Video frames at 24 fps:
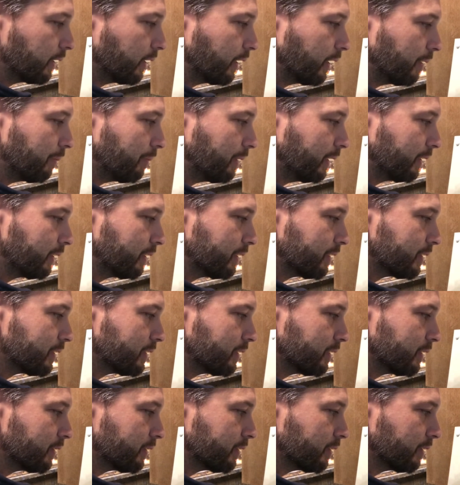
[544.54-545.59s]
Gotta make the
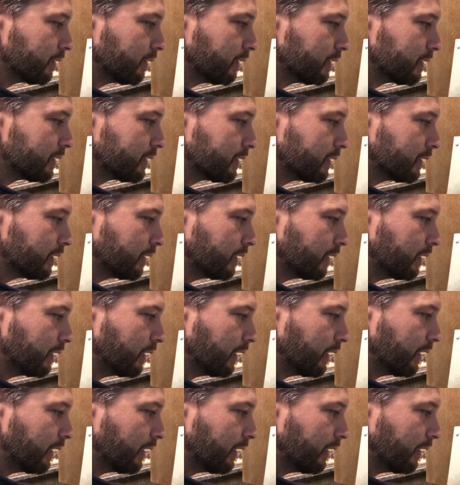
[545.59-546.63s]
decision. Let's see.
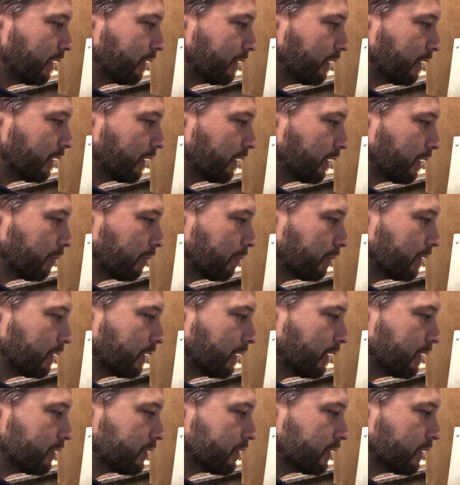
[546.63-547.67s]
Yeah, I think I'm gonna put
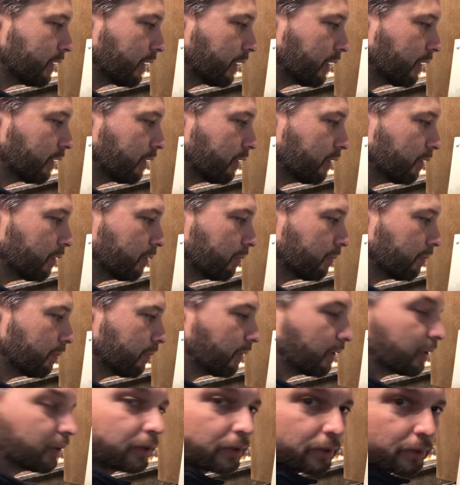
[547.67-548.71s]
that chicken coop,
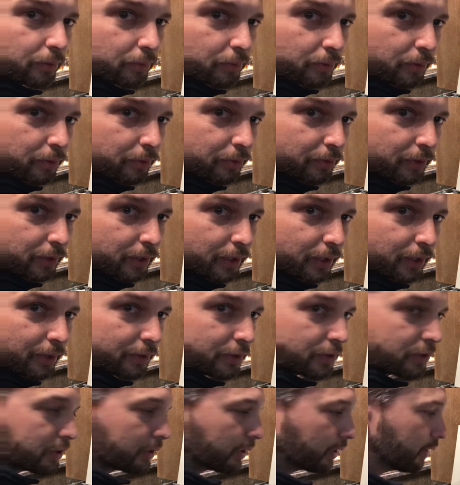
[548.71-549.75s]
that little roof line of the
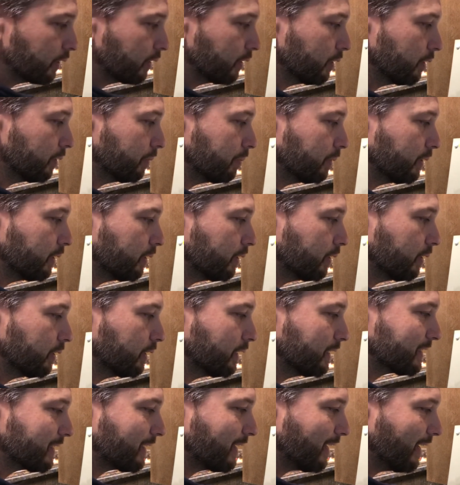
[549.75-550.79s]
chicken coop in.
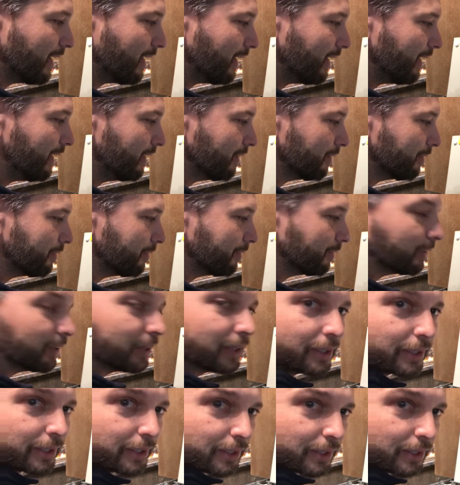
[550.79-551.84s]
It's kind of fun.